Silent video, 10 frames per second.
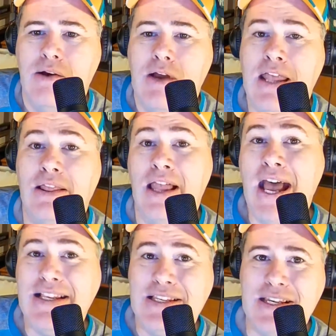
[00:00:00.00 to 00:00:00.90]
And
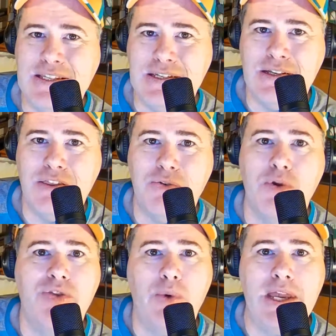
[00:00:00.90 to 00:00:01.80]
last season,
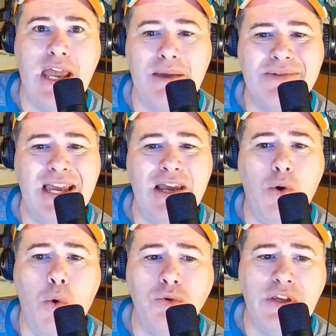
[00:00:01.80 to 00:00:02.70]
through 3 games, they had
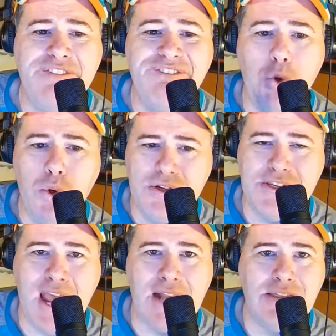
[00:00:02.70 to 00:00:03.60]
only 4
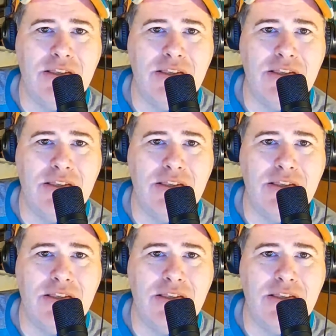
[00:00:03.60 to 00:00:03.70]
sacks,